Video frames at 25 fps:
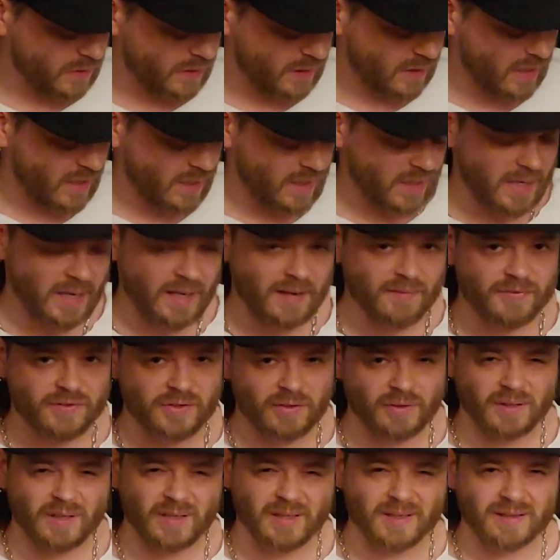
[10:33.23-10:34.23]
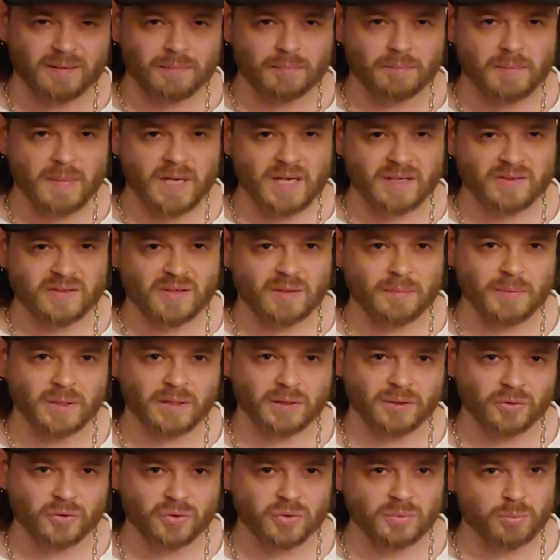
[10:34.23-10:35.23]
they kind of have to like make them
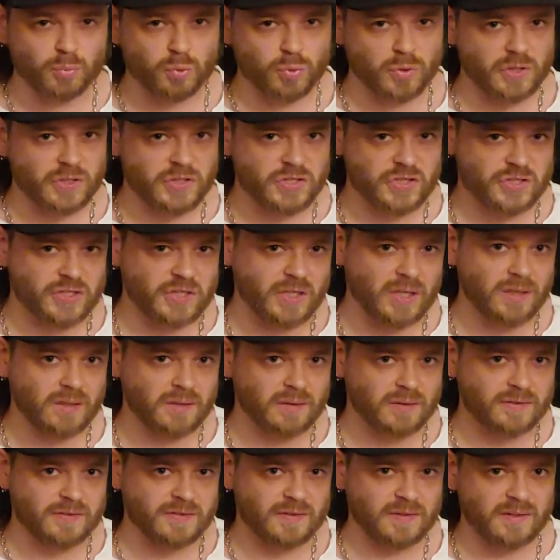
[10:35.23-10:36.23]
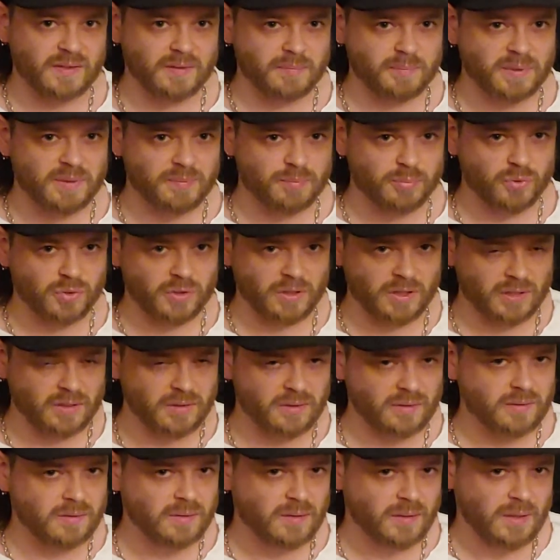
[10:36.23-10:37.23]
a little more snug so that people
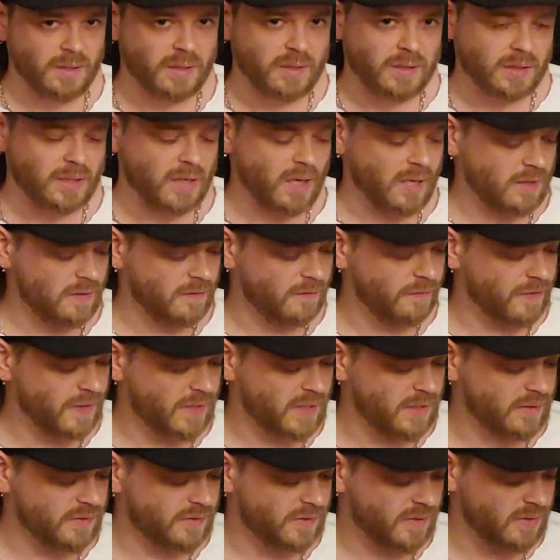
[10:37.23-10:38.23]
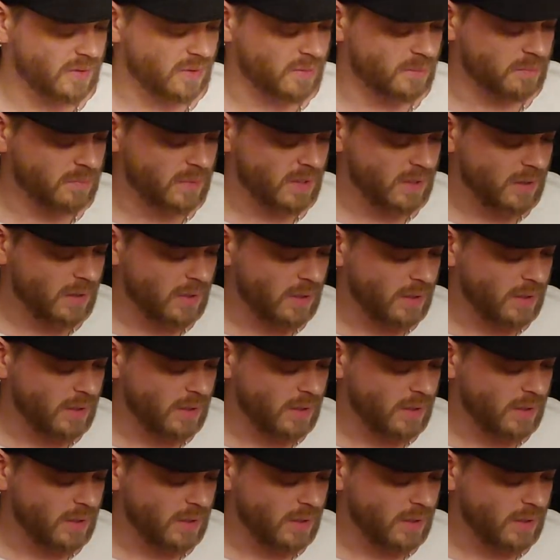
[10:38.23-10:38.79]
can kind of fit into them.